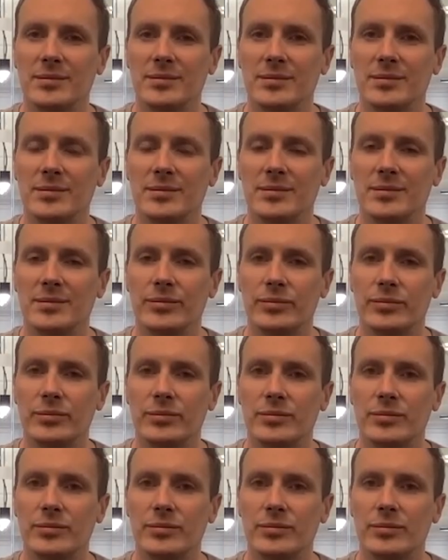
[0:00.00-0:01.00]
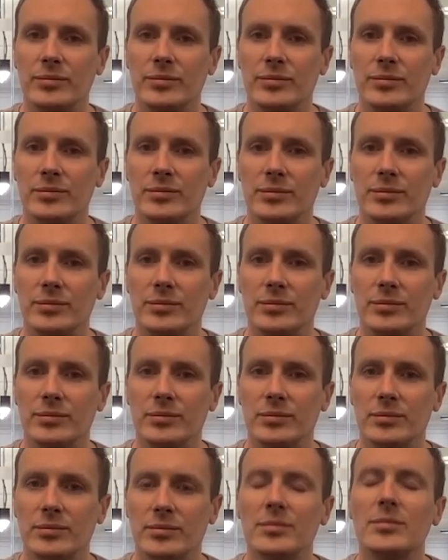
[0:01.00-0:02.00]
surely that's something we can't do
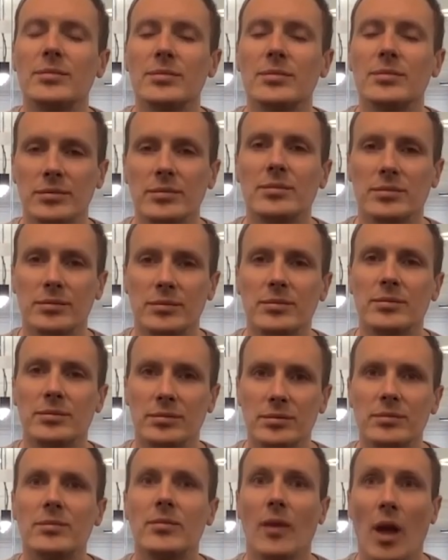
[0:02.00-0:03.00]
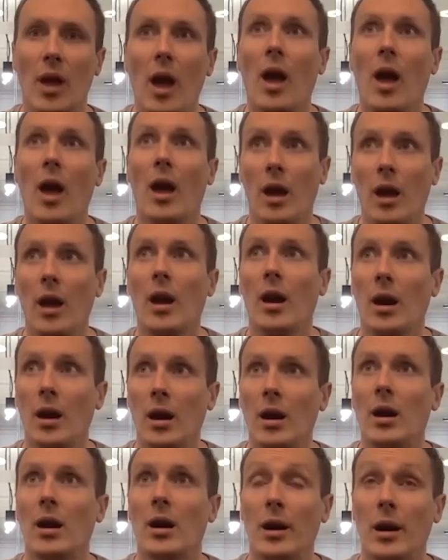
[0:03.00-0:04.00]
right now. You know, is it? You know, what's the kind of
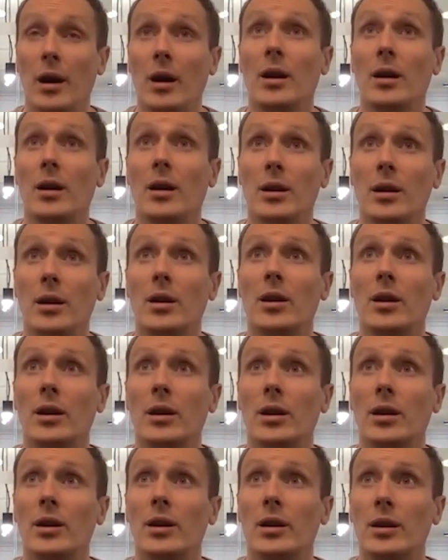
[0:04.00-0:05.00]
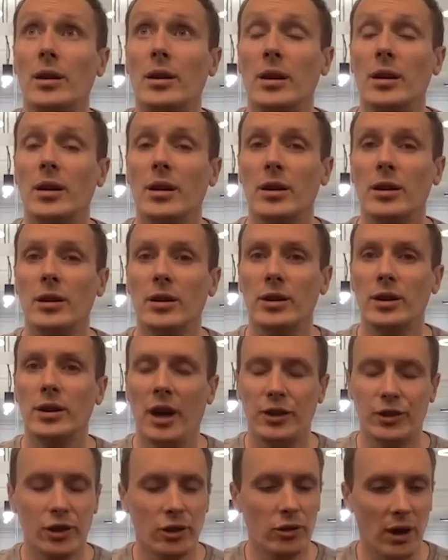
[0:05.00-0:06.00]
business case for it? Is,
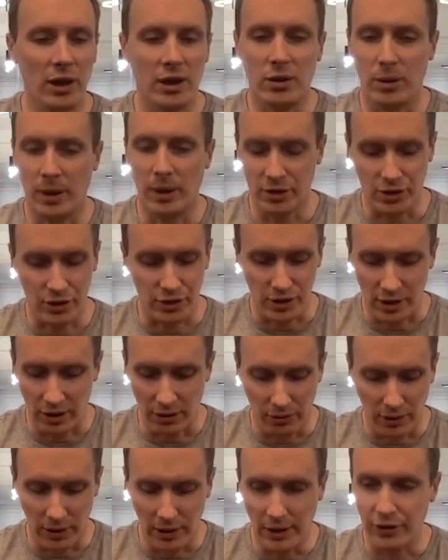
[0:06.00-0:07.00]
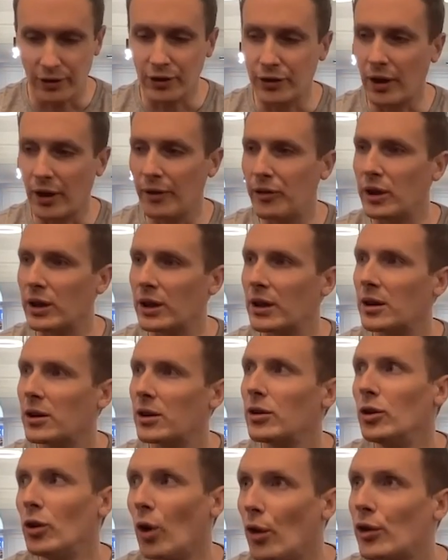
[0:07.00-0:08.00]
yeah, it's a um, great question. It really is because I think
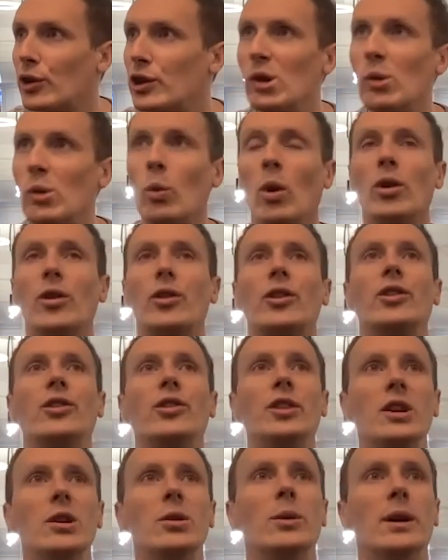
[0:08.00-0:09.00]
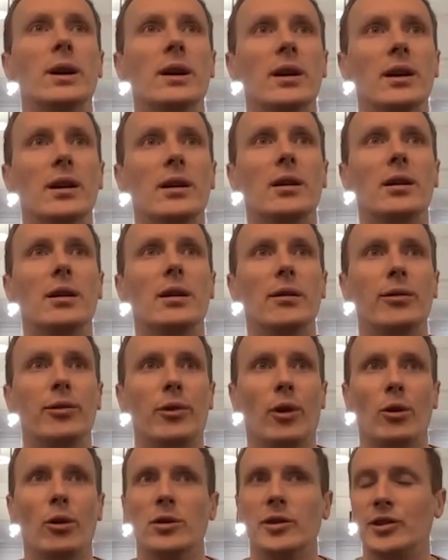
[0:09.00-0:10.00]
not that you want to do it
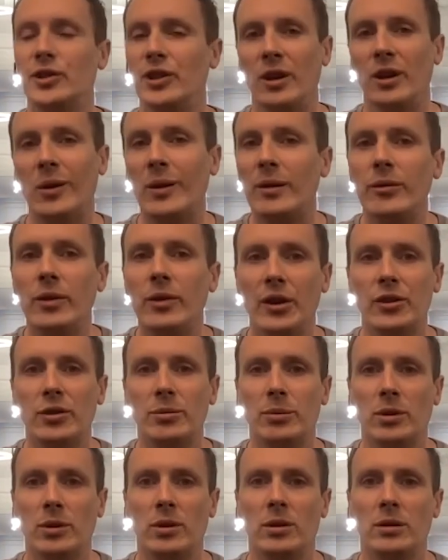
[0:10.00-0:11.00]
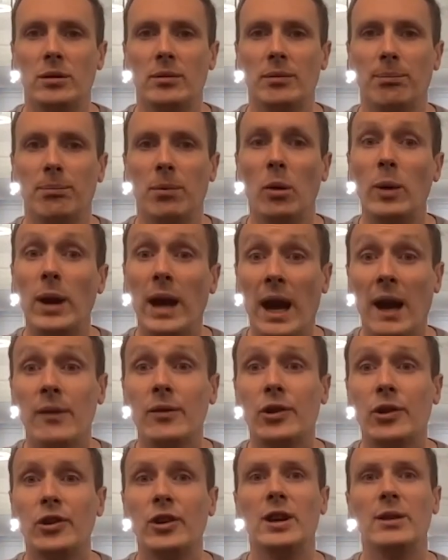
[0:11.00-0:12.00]
for a return on investment. But we
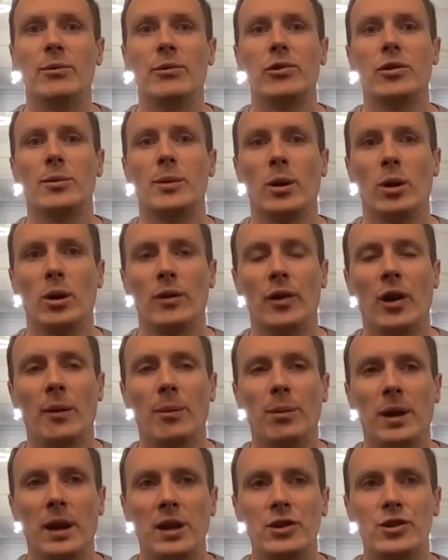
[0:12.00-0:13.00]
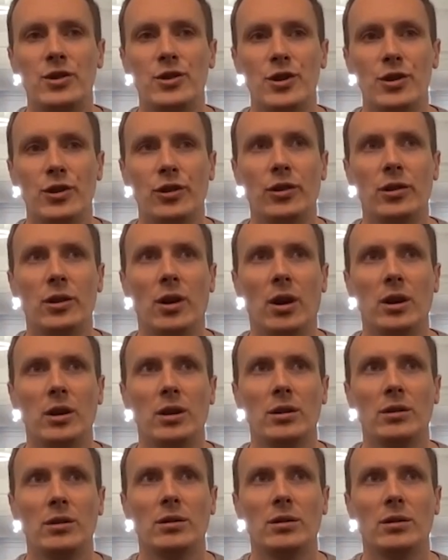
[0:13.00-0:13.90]
have seen from a lot of our pledges like